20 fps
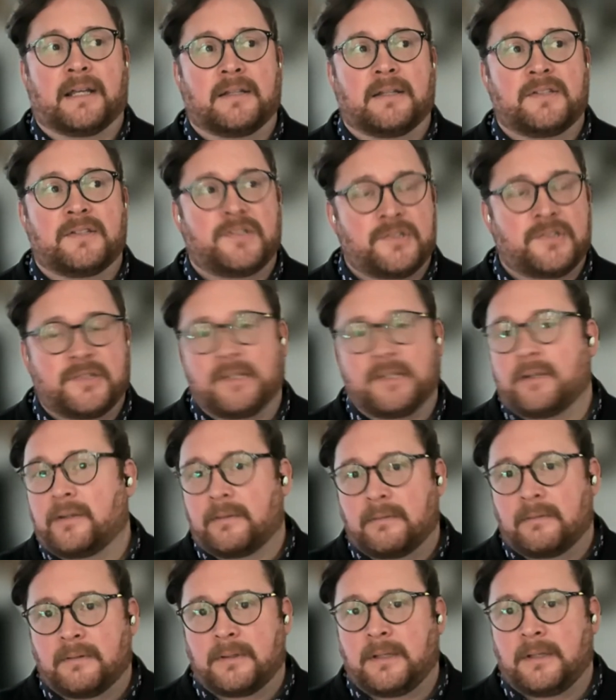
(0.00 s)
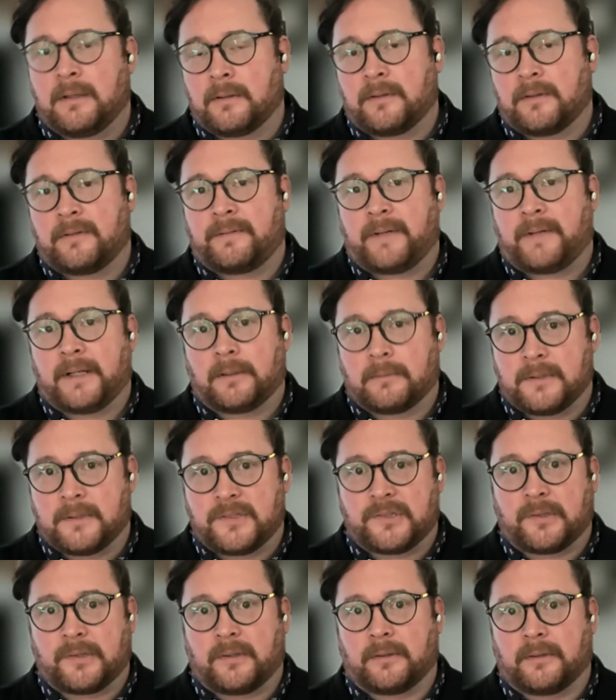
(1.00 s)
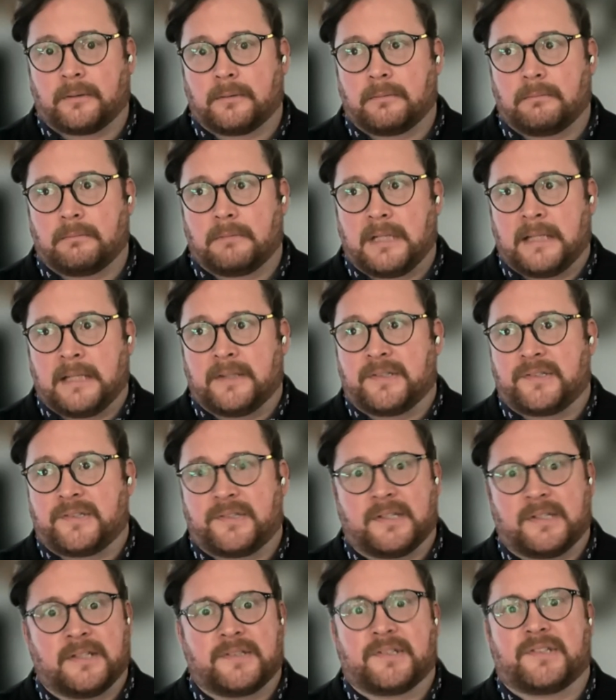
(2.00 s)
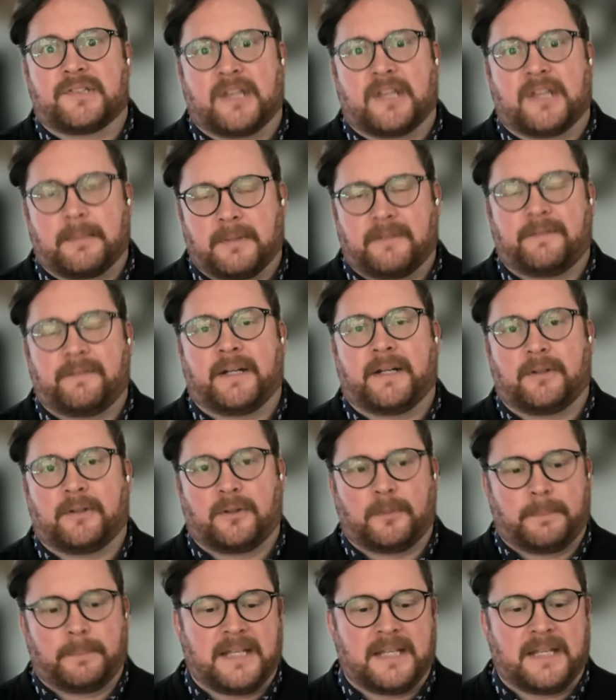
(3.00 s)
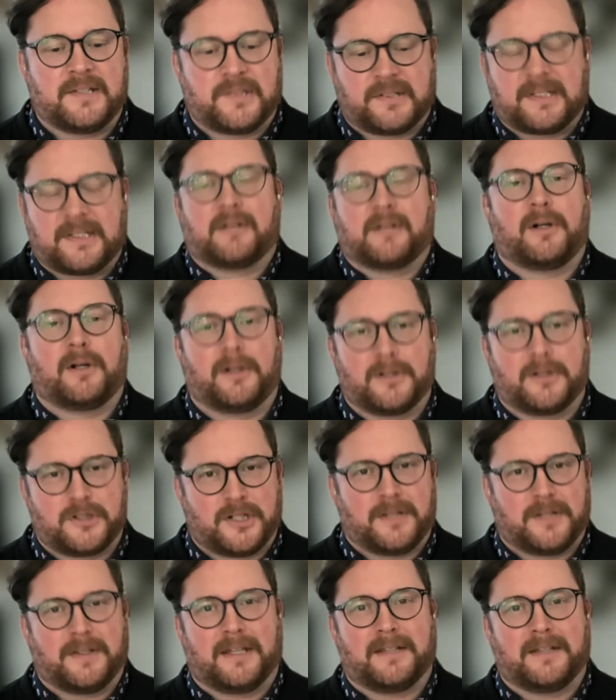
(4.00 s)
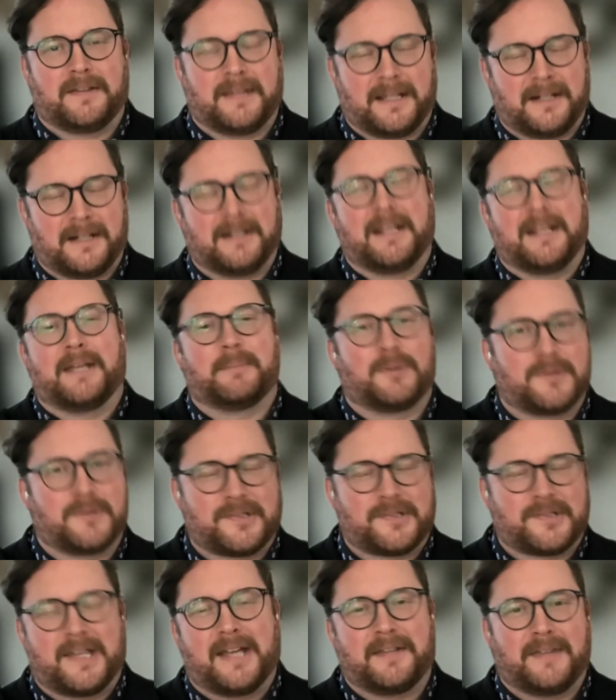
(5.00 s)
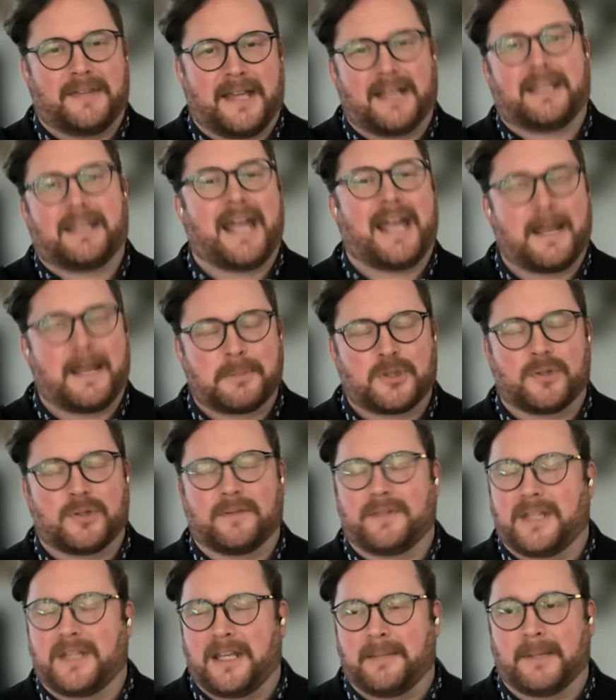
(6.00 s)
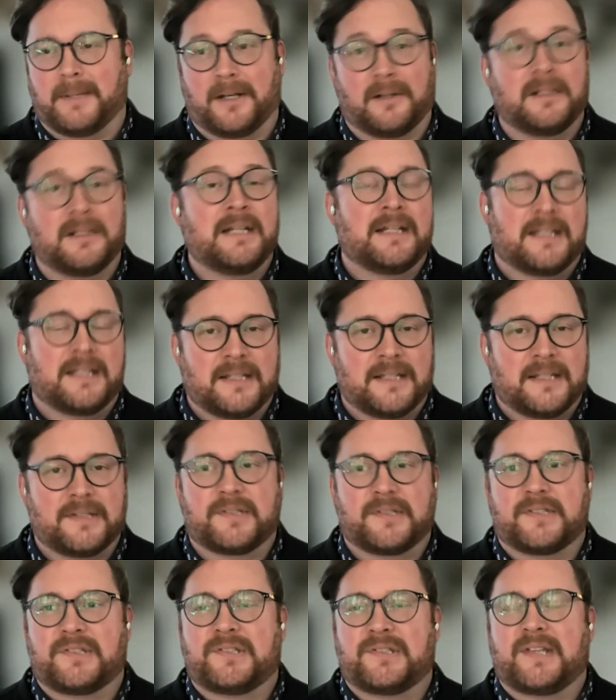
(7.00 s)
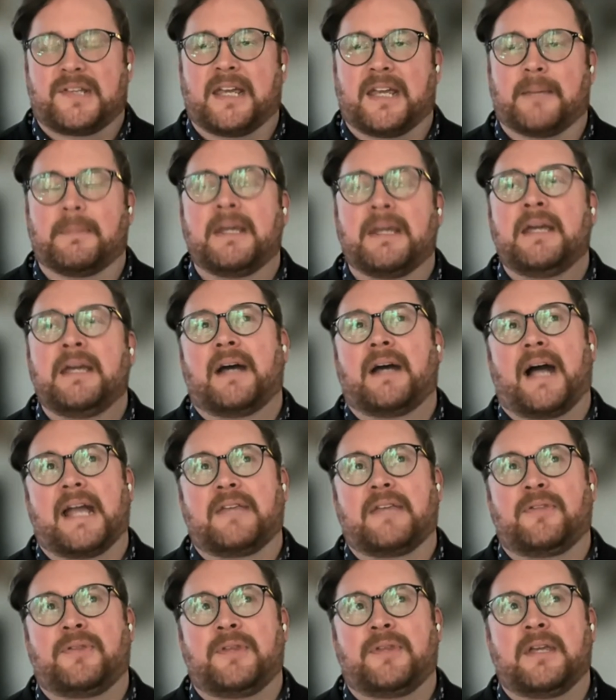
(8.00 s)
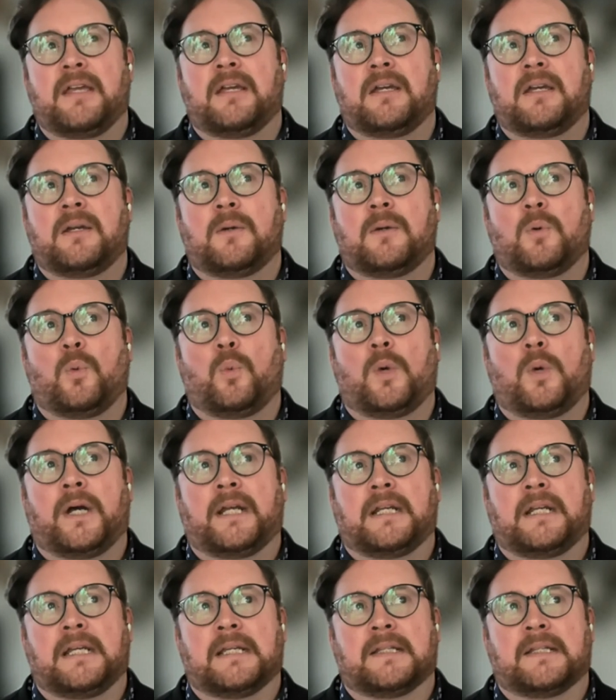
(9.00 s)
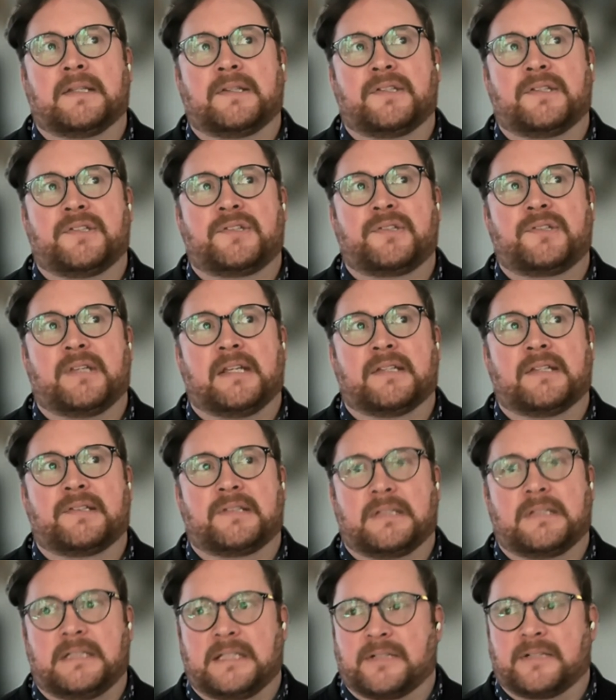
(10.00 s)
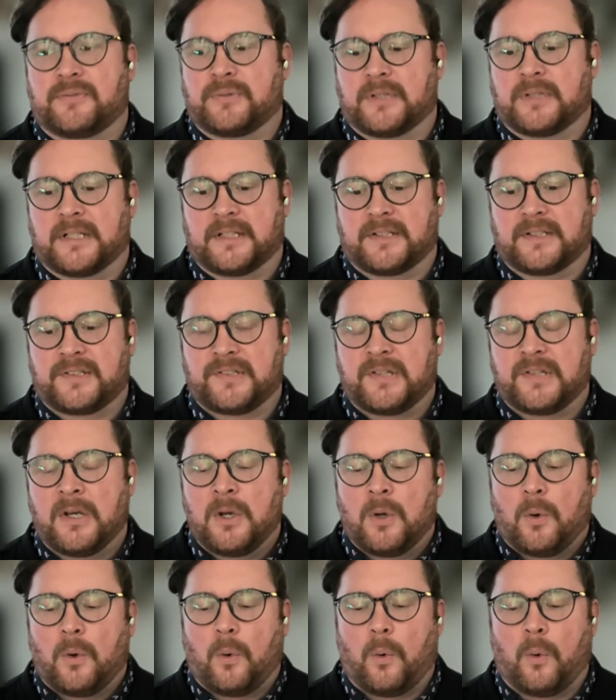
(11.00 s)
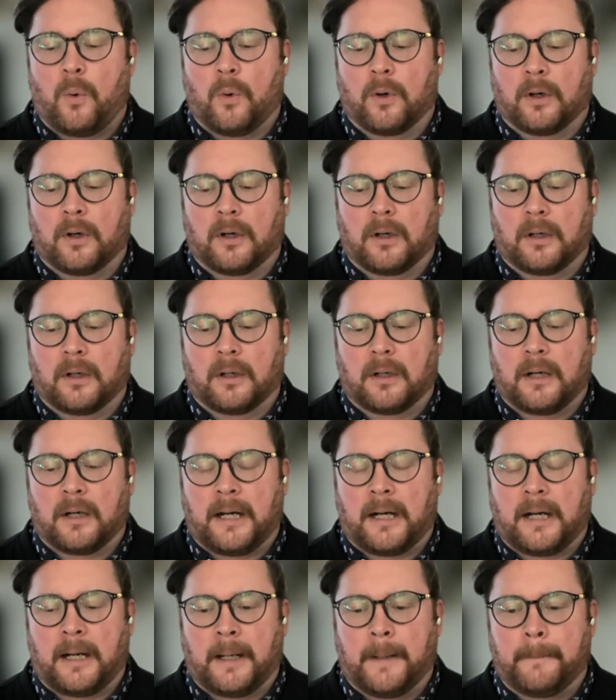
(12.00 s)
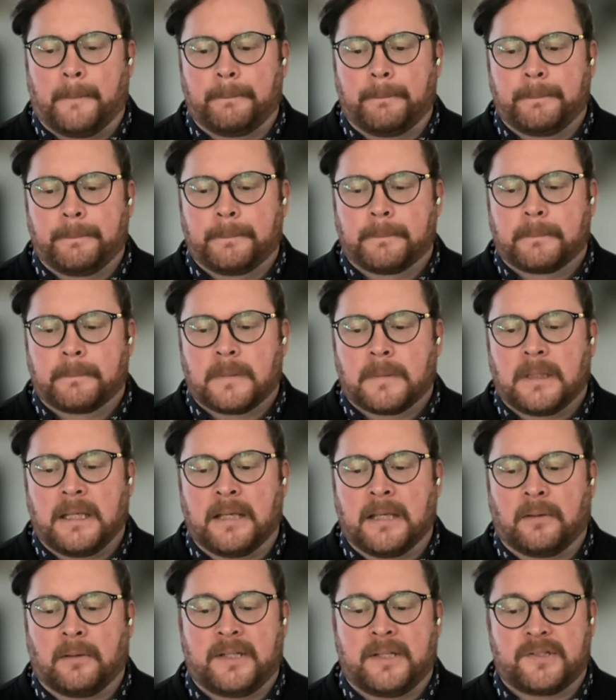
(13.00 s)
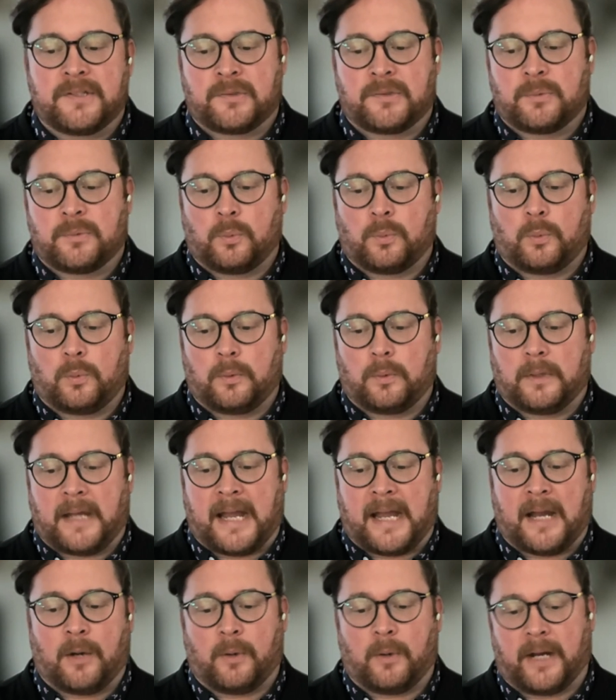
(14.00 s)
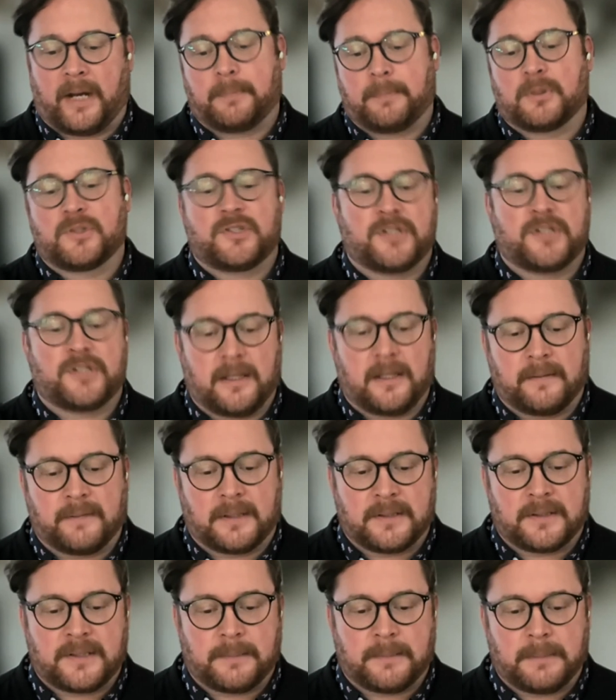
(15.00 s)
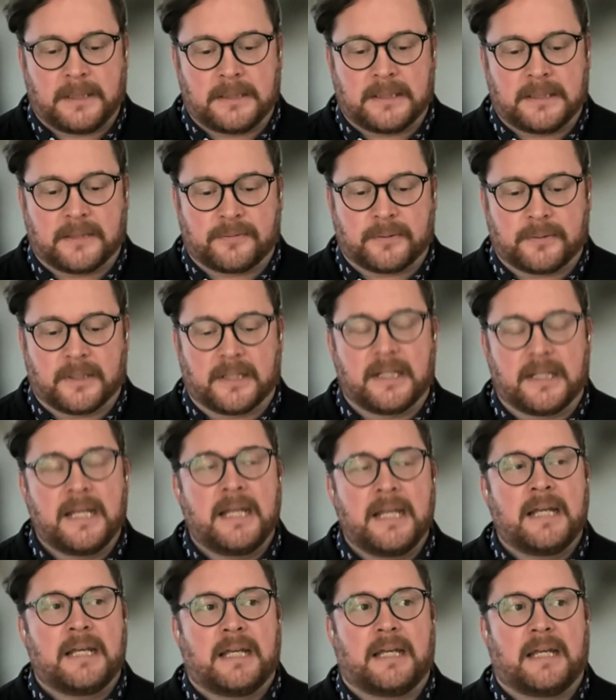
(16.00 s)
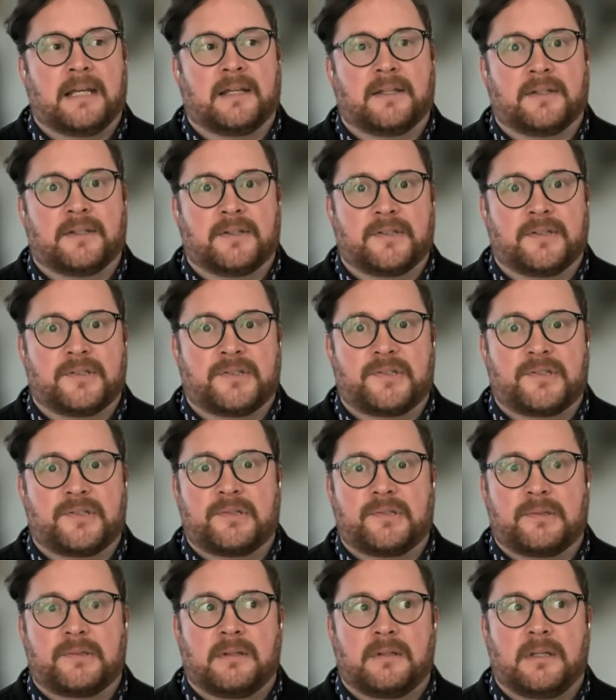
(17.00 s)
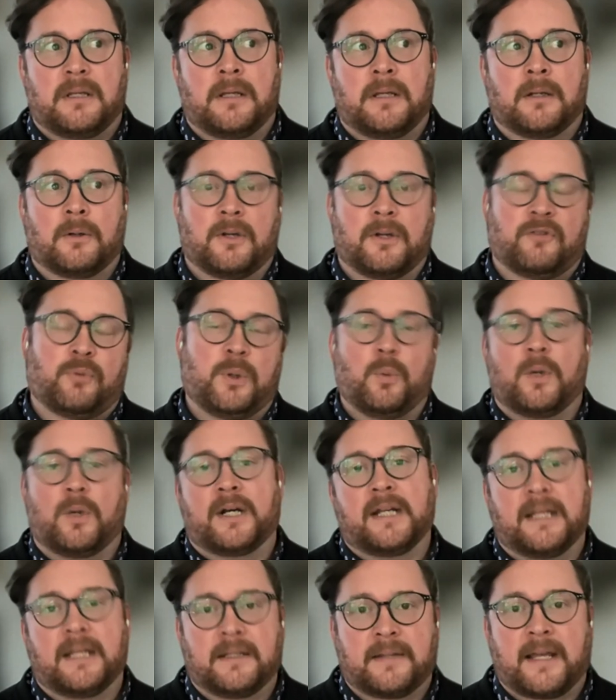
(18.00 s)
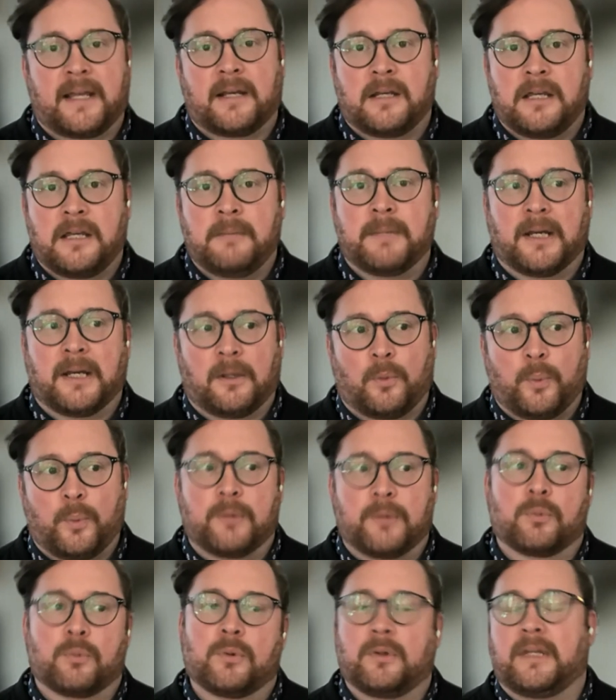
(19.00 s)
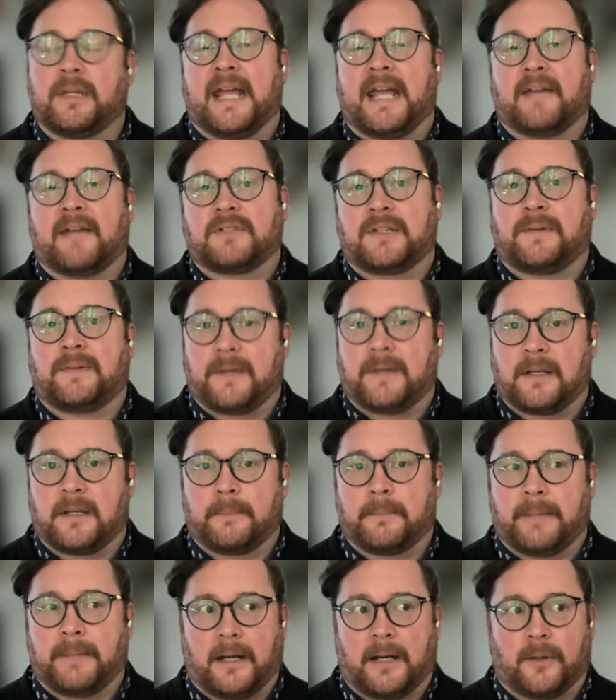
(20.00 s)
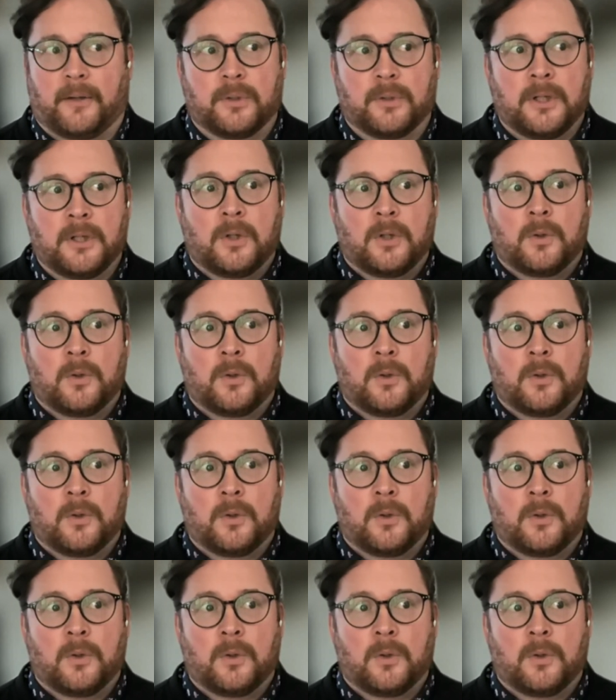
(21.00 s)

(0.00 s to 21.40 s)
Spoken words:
still, the final result is the same. The final piece of technology that enables that capture of the email is the same. I think what is different, or at least how I perceive it to be different, is, if we want to get that email, we really have to think about